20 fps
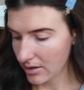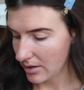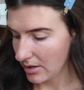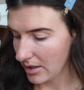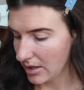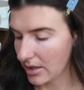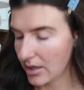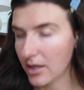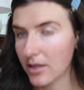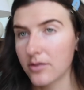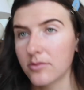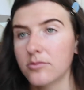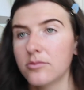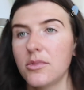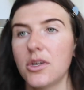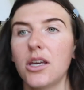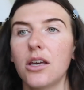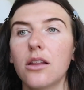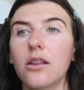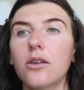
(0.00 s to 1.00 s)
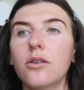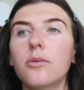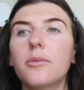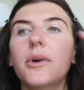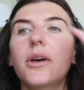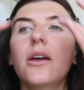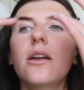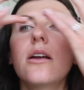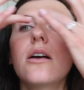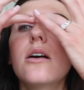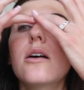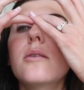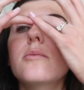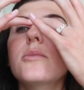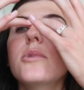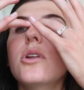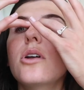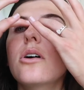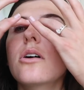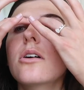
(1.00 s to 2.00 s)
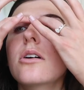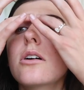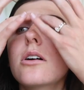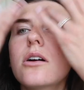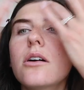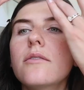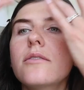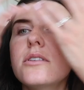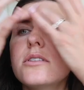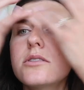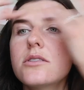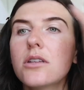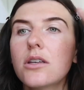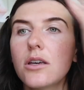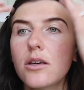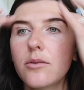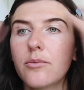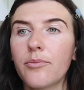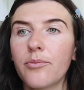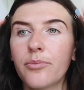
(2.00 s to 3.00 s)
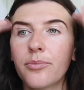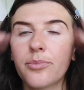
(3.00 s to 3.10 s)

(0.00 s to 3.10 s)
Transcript: it can be a little bit longer, obviously.